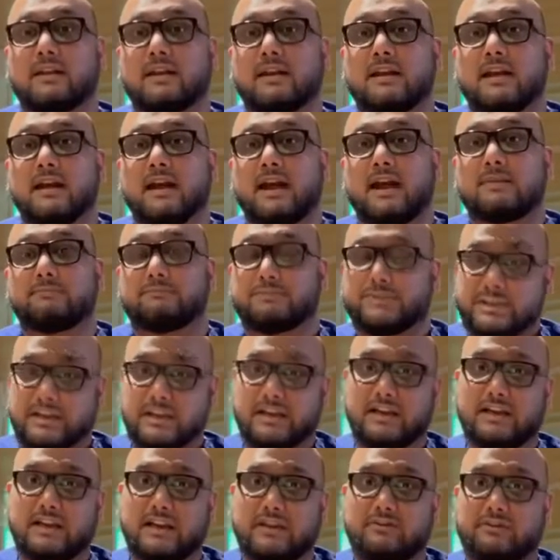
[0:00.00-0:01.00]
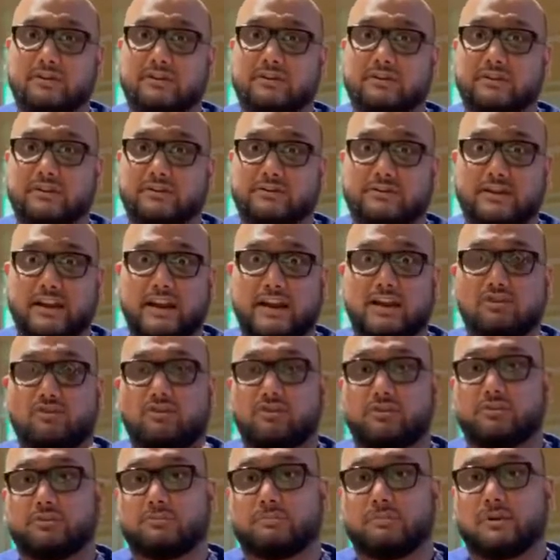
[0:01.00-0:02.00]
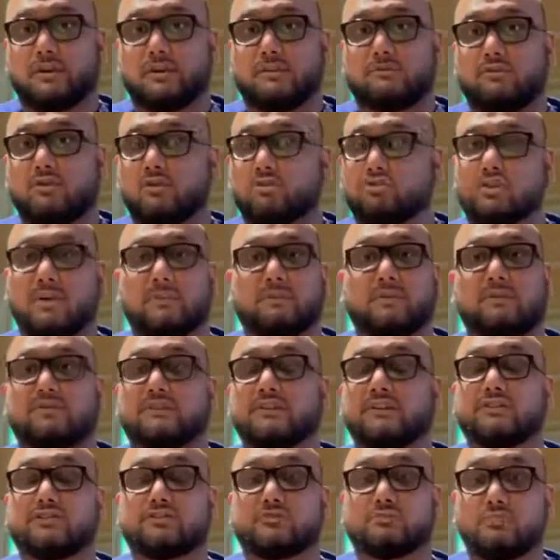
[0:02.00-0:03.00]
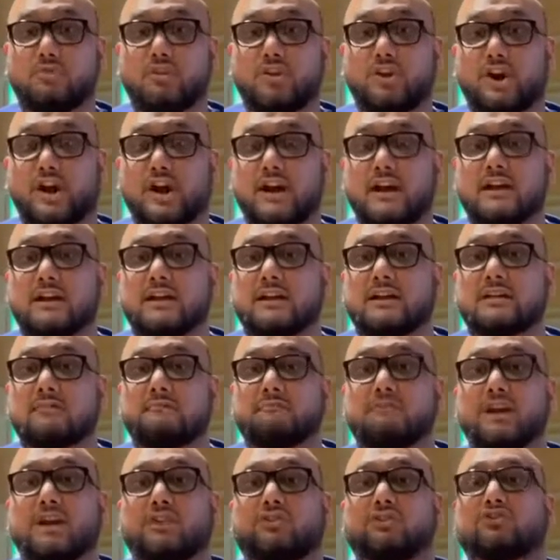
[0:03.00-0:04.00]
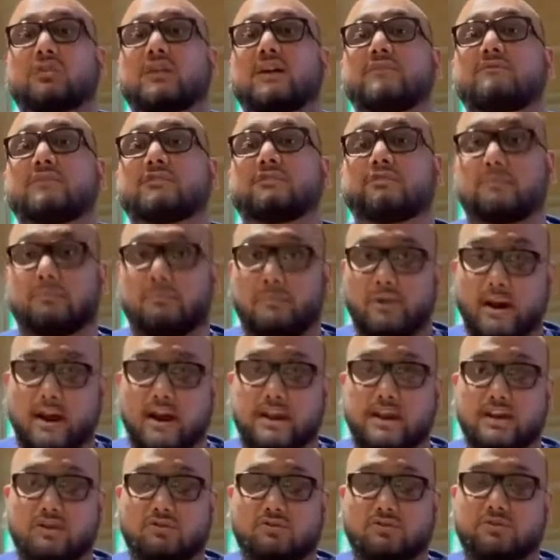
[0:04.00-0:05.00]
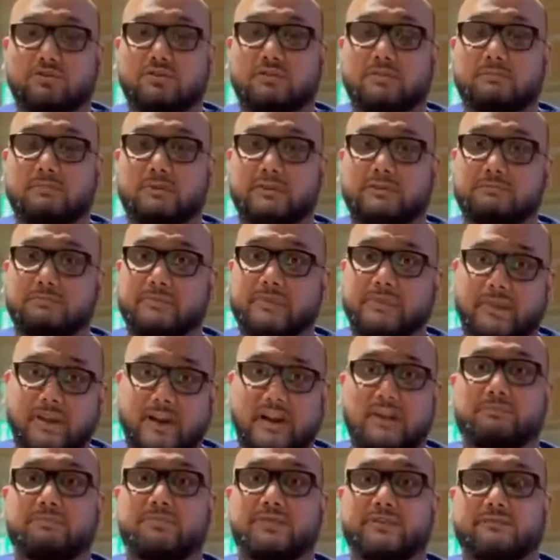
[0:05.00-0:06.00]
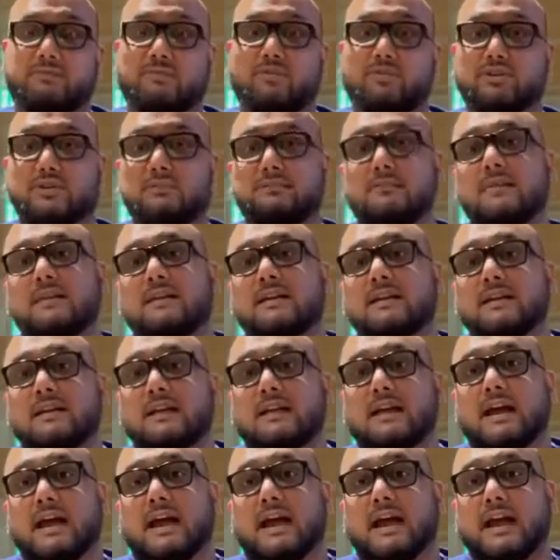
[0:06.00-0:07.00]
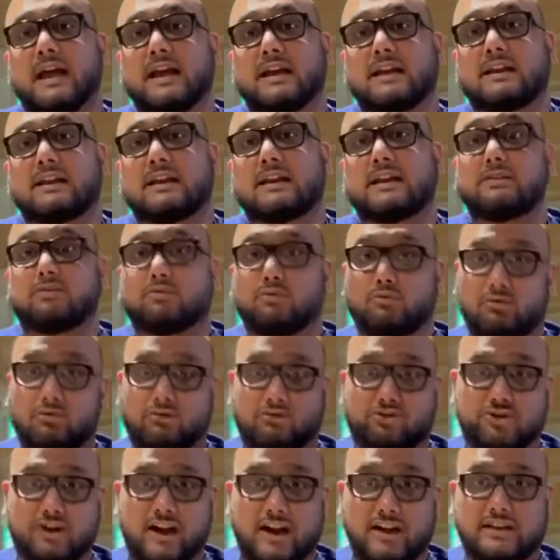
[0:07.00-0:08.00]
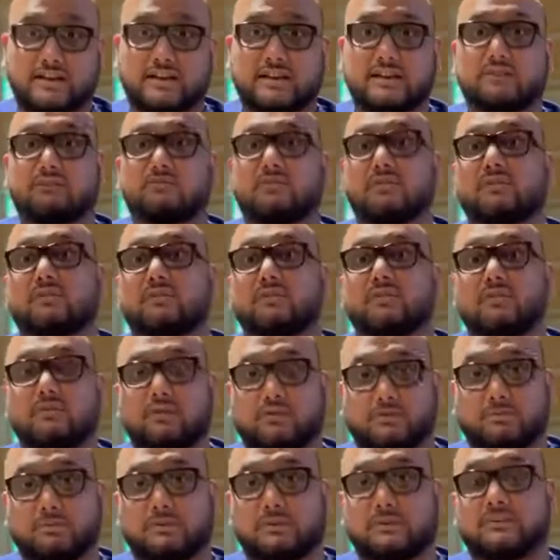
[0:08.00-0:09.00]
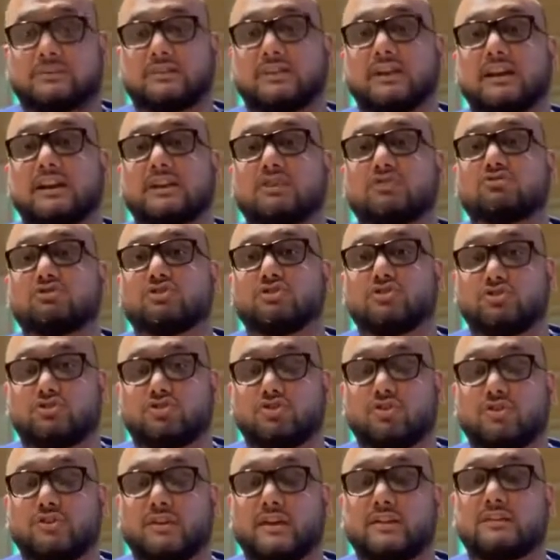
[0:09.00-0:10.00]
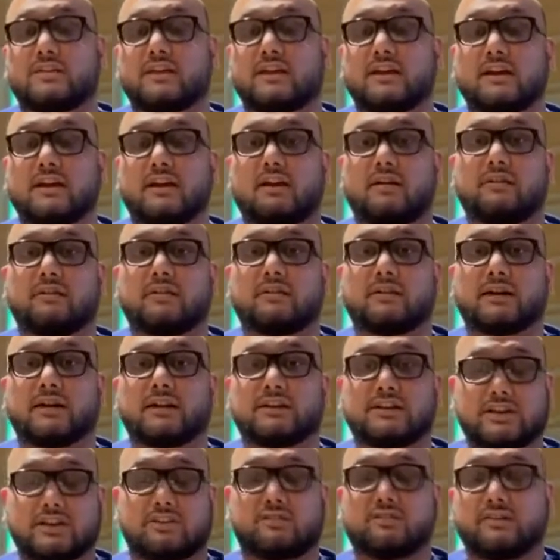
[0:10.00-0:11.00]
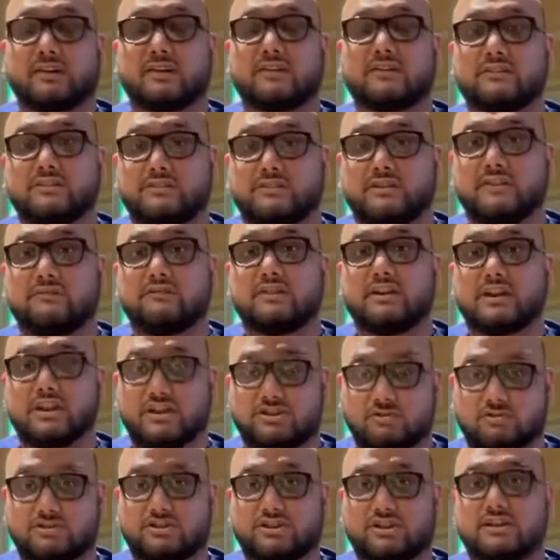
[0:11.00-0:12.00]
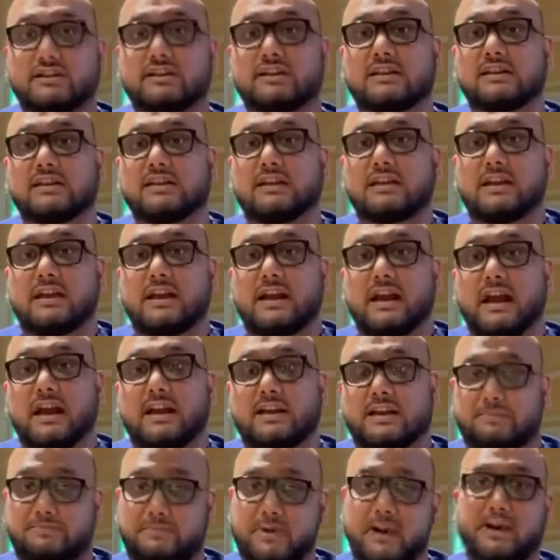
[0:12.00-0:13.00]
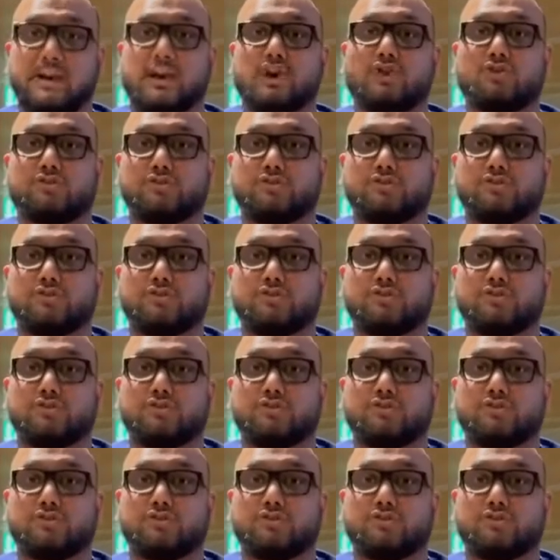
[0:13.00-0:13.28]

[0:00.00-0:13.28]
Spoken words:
And particularly when they're staying in hospital, for example, if they're a smoker, make sure that we supply nicotine replacement therapies for them, and it's all charted when they're in hospital stay to ensure that they are adequately receiving nicotine, and depending on the